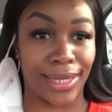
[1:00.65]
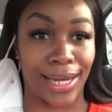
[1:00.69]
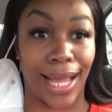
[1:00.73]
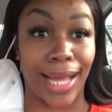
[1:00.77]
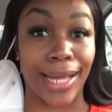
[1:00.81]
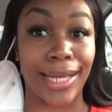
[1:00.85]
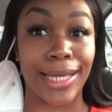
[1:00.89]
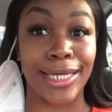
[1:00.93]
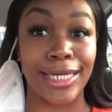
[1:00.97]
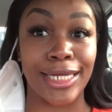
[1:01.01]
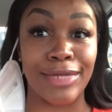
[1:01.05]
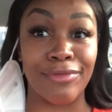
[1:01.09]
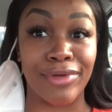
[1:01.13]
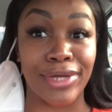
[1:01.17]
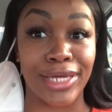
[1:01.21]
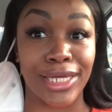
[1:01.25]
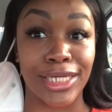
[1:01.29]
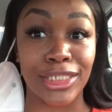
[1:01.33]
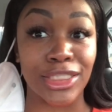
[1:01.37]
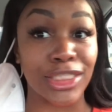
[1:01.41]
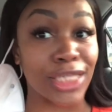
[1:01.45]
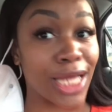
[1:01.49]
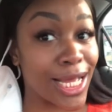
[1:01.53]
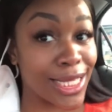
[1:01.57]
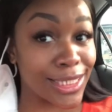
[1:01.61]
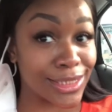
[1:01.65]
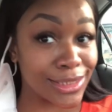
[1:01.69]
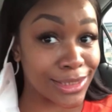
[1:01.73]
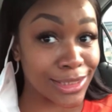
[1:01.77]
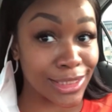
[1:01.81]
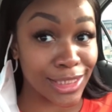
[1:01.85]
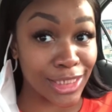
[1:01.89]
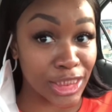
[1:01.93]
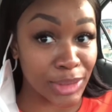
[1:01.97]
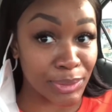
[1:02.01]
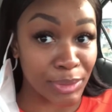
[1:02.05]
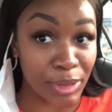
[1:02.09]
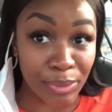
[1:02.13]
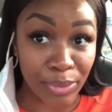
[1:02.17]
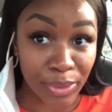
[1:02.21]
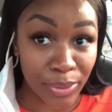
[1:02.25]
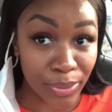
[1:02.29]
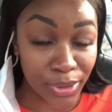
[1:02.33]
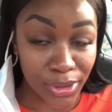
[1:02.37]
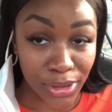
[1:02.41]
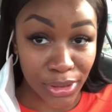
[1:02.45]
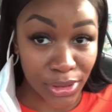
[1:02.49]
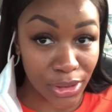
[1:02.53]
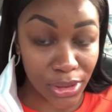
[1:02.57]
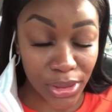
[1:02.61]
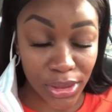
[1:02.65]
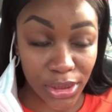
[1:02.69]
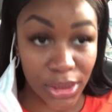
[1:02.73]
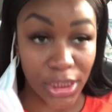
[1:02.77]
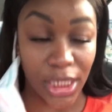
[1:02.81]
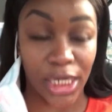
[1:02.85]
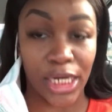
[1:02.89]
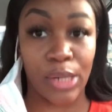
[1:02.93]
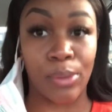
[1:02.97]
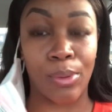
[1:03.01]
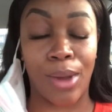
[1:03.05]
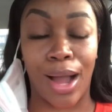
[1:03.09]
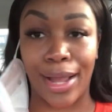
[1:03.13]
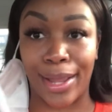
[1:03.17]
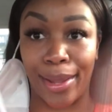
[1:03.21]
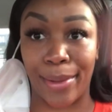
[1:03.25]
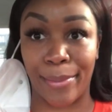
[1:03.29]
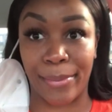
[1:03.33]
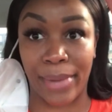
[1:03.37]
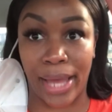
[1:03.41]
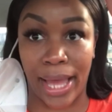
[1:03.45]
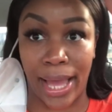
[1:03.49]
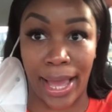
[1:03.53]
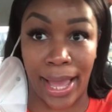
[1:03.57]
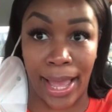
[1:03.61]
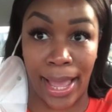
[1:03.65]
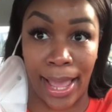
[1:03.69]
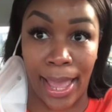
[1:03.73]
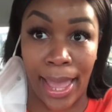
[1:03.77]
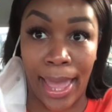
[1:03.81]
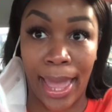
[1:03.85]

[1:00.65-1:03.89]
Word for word: I couldn't even get shots because people was steady walking by